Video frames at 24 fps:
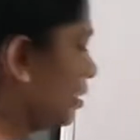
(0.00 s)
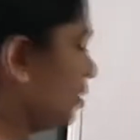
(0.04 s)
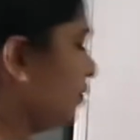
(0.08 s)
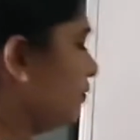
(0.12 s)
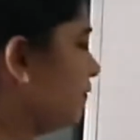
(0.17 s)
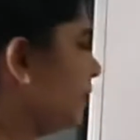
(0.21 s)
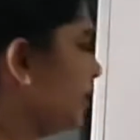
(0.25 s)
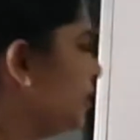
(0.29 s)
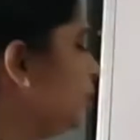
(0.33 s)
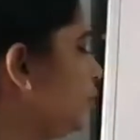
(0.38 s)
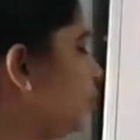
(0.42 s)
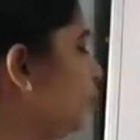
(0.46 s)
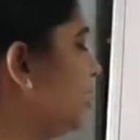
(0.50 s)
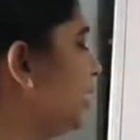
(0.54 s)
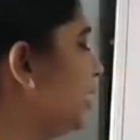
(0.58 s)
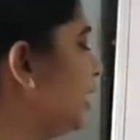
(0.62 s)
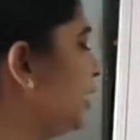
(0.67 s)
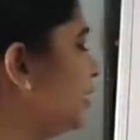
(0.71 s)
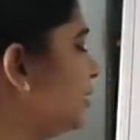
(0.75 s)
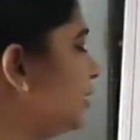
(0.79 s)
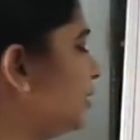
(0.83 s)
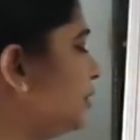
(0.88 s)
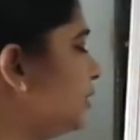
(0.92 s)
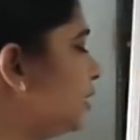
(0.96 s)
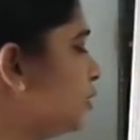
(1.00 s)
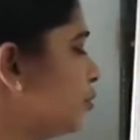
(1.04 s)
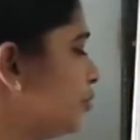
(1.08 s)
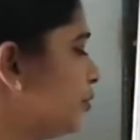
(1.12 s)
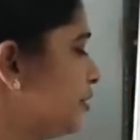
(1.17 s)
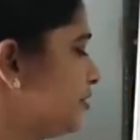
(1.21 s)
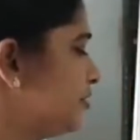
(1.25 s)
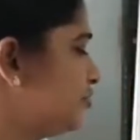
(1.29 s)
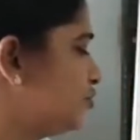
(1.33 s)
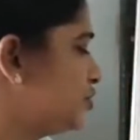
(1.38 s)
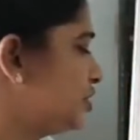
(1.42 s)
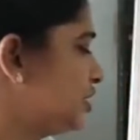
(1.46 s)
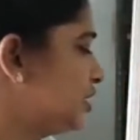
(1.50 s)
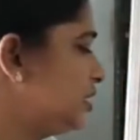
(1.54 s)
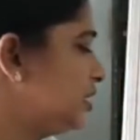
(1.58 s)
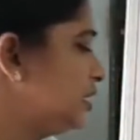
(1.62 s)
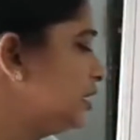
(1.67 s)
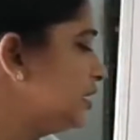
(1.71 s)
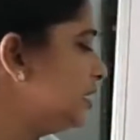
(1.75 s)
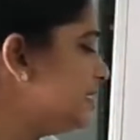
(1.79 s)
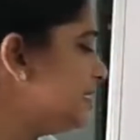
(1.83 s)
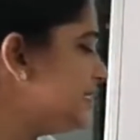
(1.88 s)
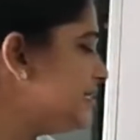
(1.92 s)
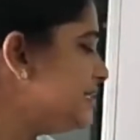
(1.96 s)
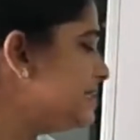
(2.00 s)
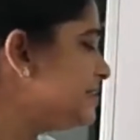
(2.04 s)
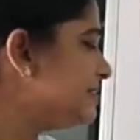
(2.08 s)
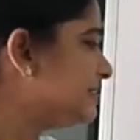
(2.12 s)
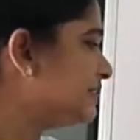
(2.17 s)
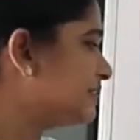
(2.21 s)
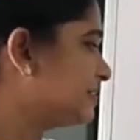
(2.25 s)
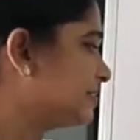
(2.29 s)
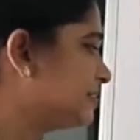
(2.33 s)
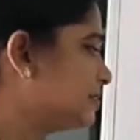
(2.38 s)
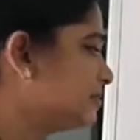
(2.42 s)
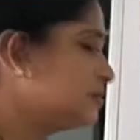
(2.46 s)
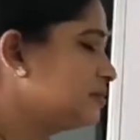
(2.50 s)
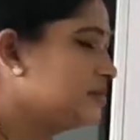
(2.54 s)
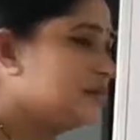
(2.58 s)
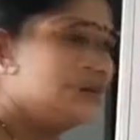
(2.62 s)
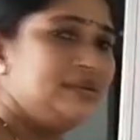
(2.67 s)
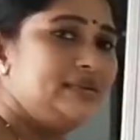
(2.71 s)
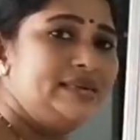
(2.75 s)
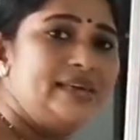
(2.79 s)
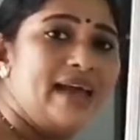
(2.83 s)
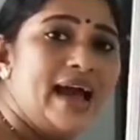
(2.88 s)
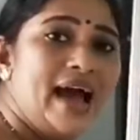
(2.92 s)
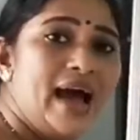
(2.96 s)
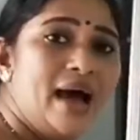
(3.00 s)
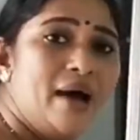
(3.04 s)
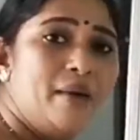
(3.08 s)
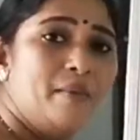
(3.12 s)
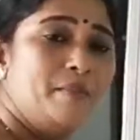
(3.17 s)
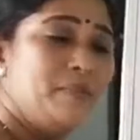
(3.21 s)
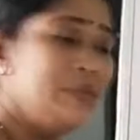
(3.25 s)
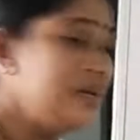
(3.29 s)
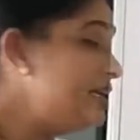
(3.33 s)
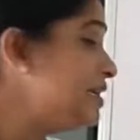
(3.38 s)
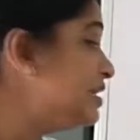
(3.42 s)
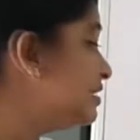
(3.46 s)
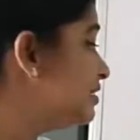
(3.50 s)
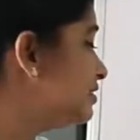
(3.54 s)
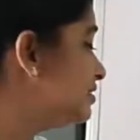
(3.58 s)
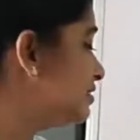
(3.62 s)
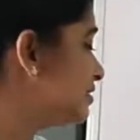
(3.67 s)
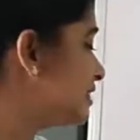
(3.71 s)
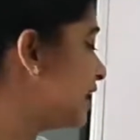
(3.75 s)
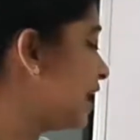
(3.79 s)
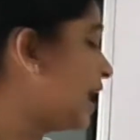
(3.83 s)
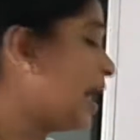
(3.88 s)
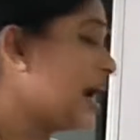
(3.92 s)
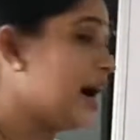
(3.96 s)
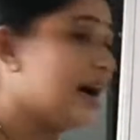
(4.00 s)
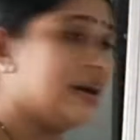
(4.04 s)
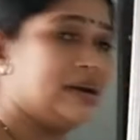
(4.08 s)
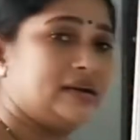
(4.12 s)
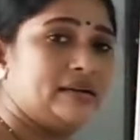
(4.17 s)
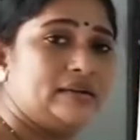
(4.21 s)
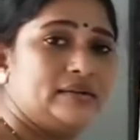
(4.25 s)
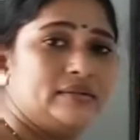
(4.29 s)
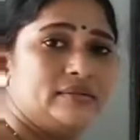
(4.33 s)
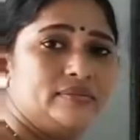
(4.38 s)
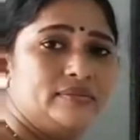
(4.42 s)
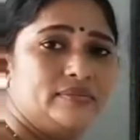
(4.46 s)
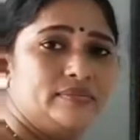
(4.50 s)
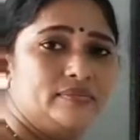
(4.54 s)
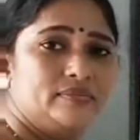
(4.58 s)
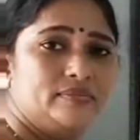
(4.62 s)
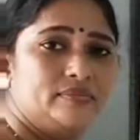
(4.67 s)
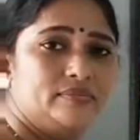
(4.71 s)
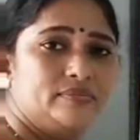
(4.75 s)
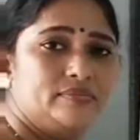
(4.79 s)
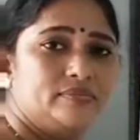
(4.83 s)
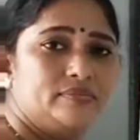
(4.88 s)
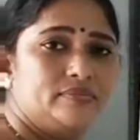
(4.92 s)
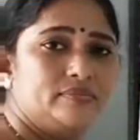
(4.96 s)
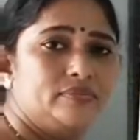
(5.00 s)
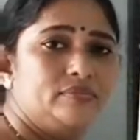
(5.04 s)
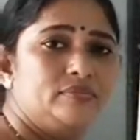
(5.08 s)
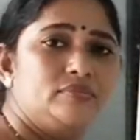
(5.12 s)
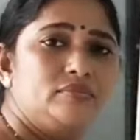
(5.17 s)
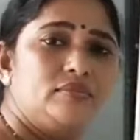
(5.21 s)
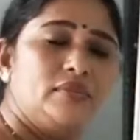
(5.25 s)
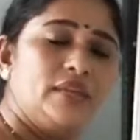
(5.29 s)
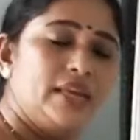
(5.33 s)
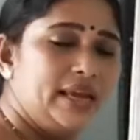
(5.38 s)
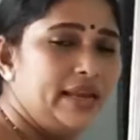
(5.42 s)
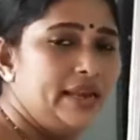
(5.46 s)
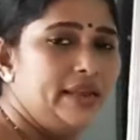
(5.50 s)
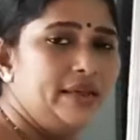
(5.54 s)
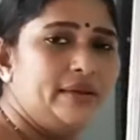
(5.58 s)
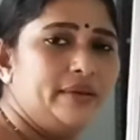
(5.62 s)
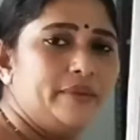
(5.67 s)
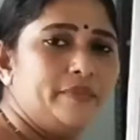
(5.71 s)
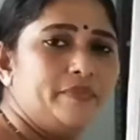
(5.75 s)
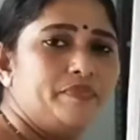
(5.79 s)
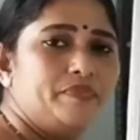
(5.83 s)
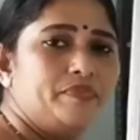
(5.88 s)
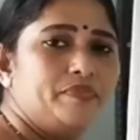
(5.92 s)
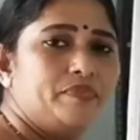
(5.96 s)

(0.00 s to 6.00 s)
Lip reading: when you get in the question is, am, is, are, any.